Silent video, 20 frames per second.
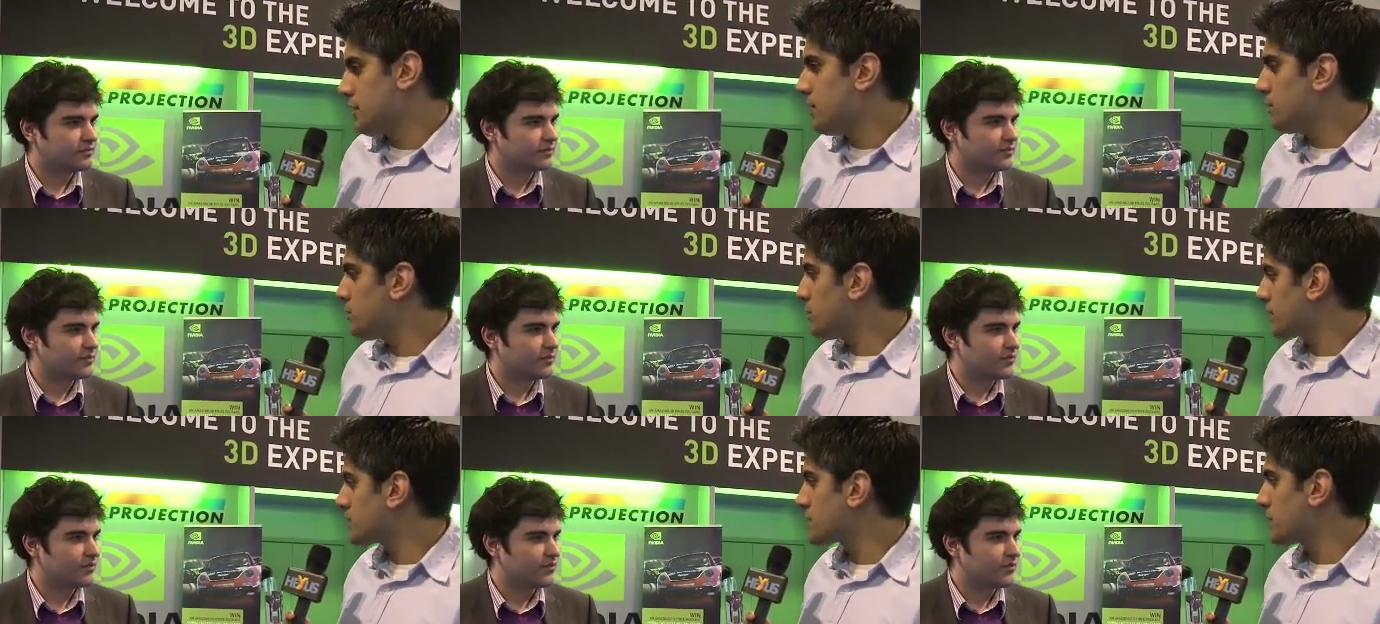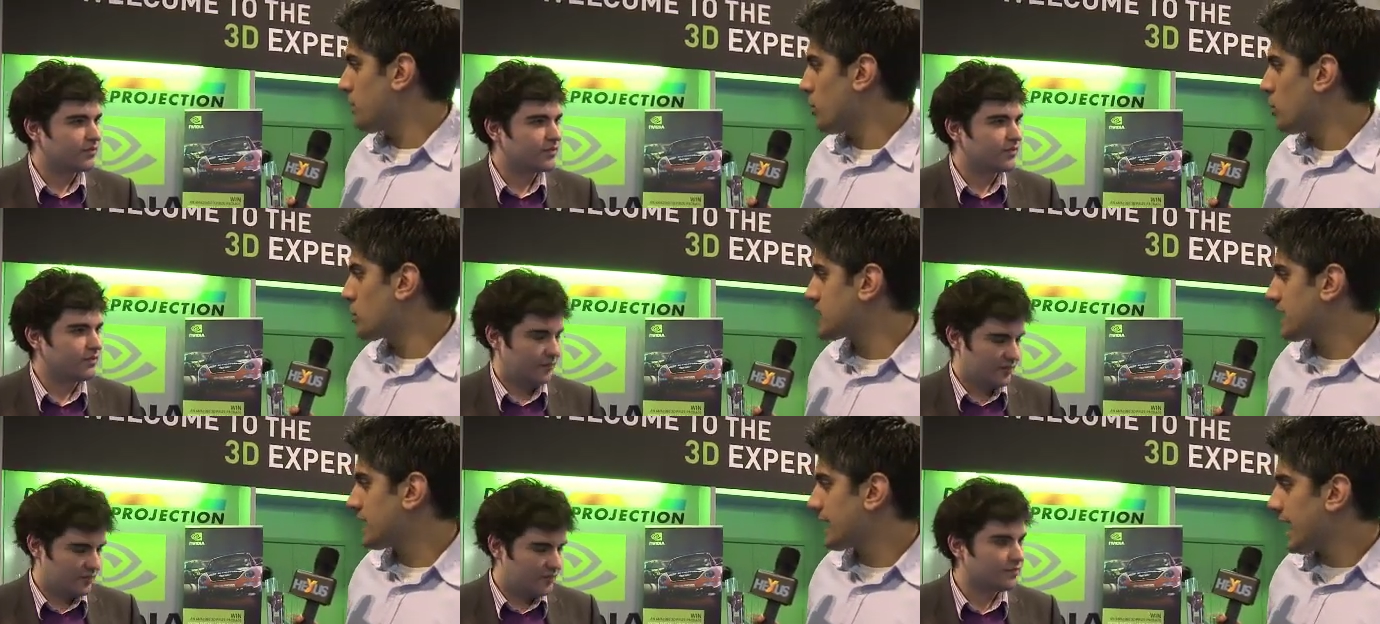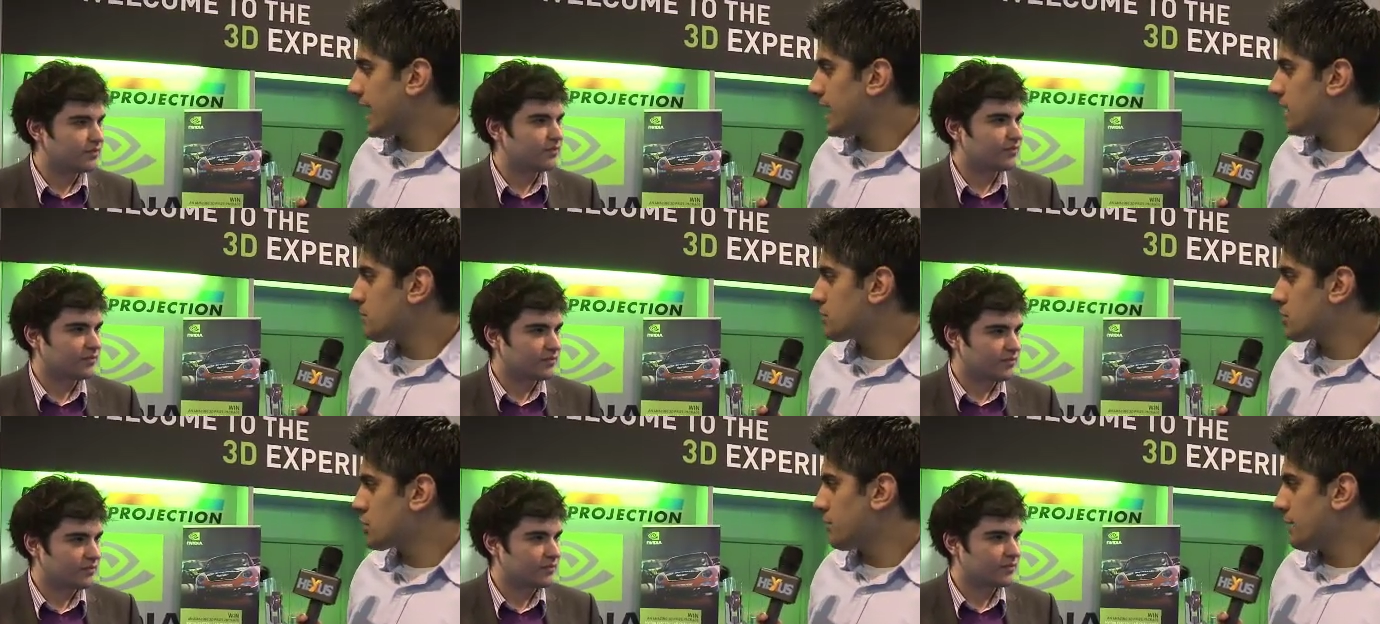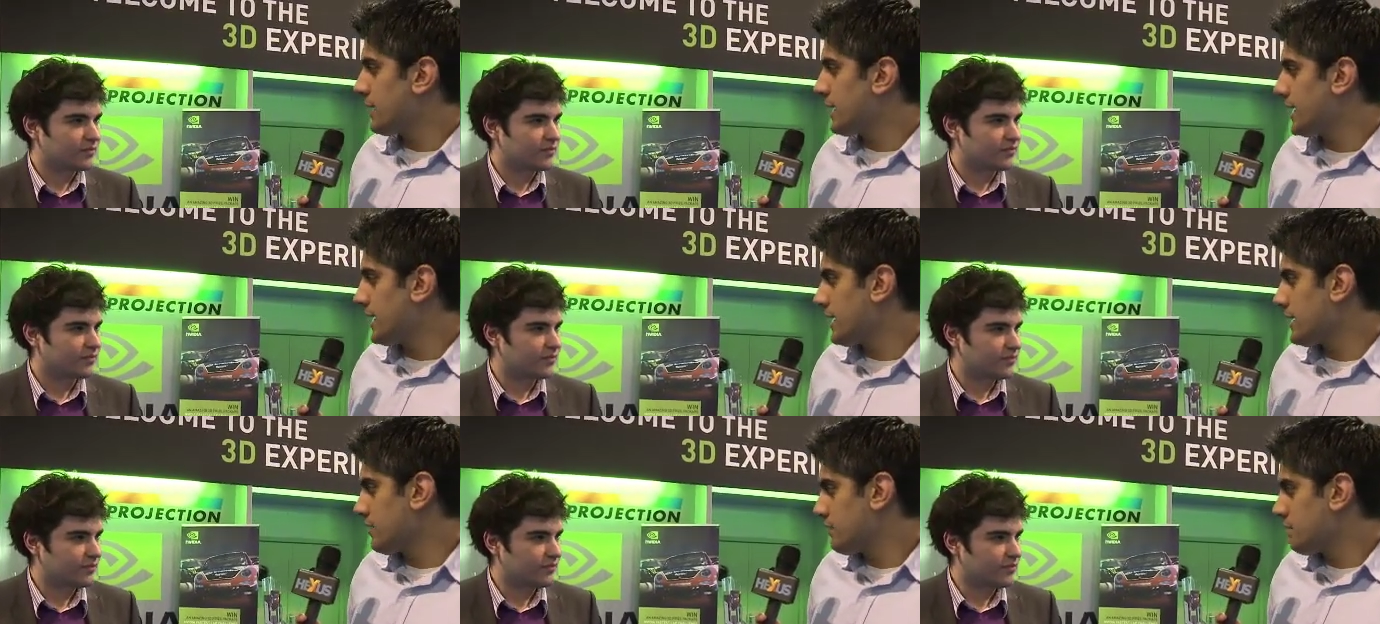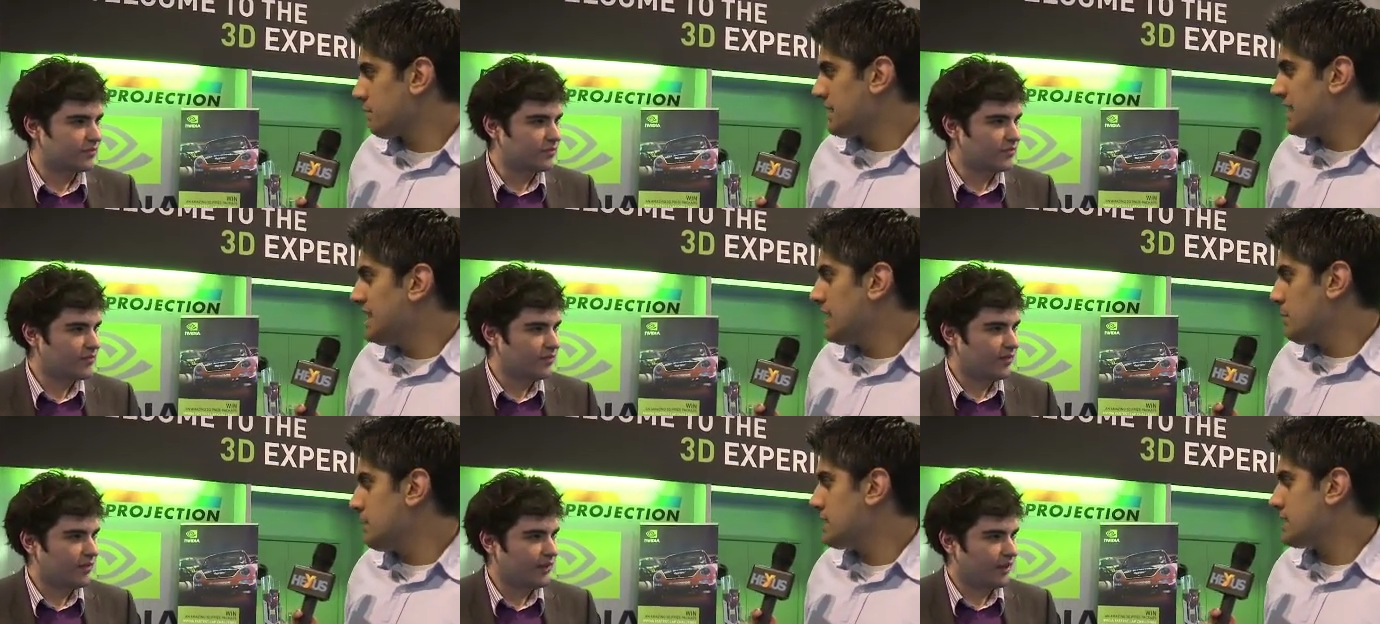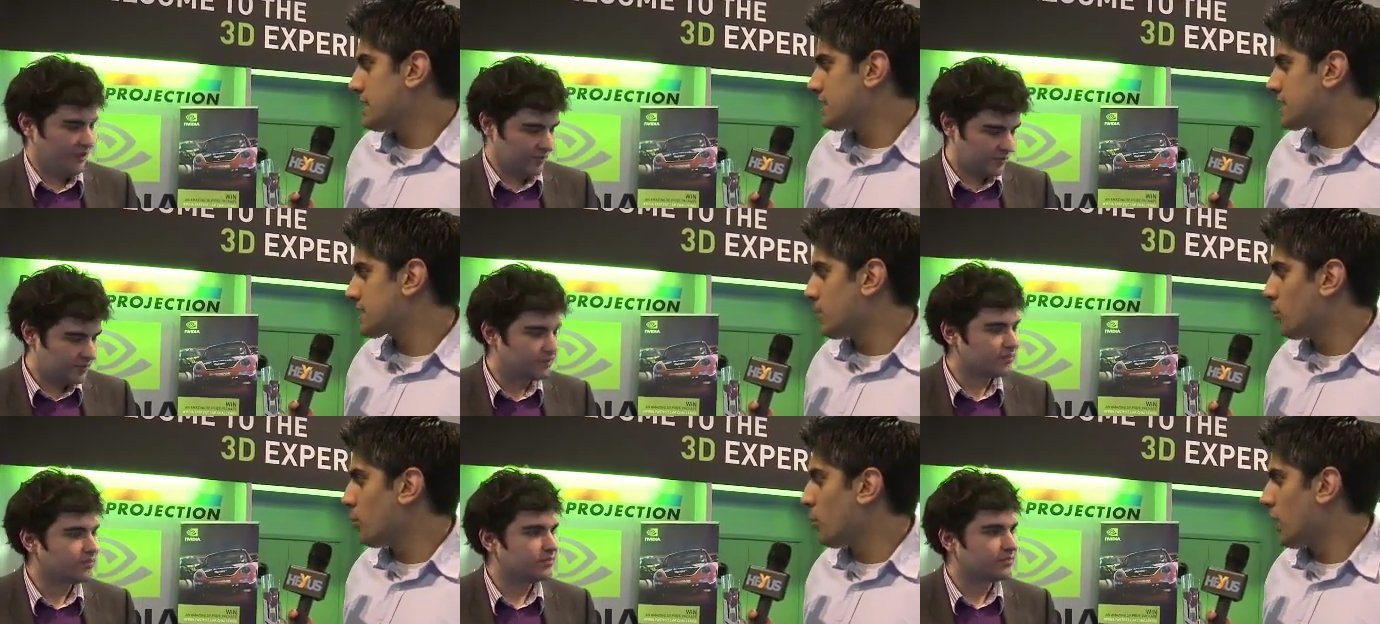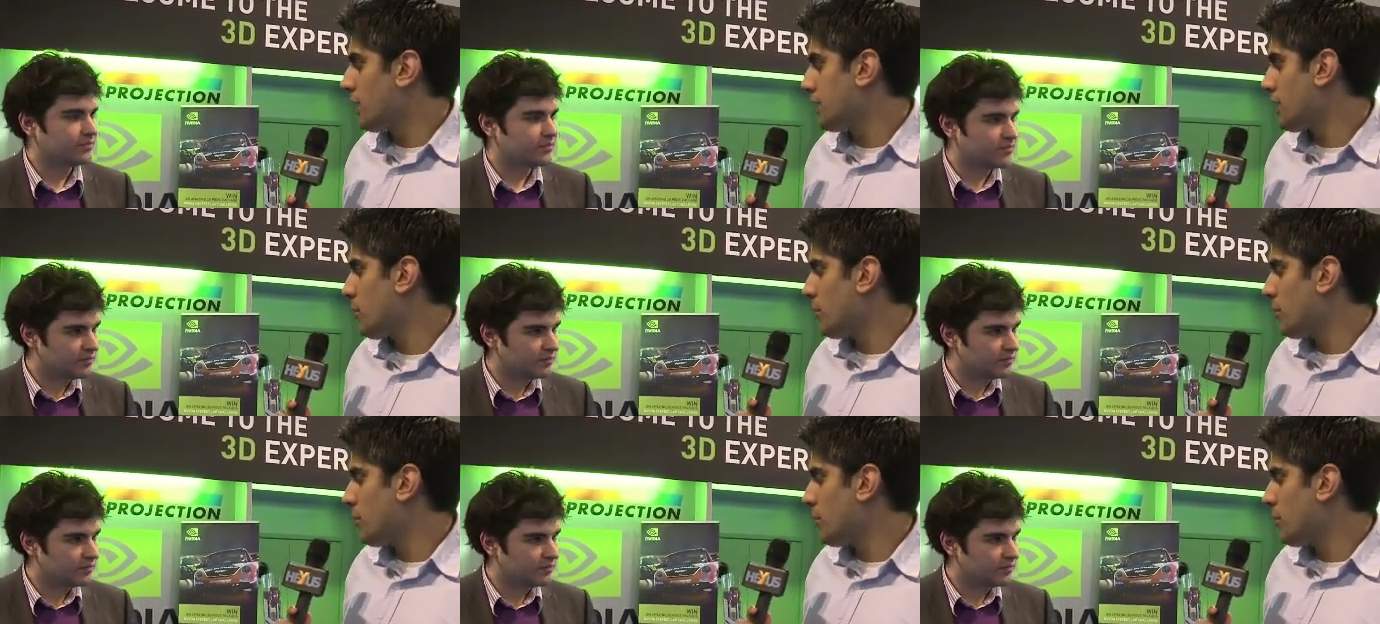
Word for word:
Speaker 1: number of supporting games to be limited somewhat.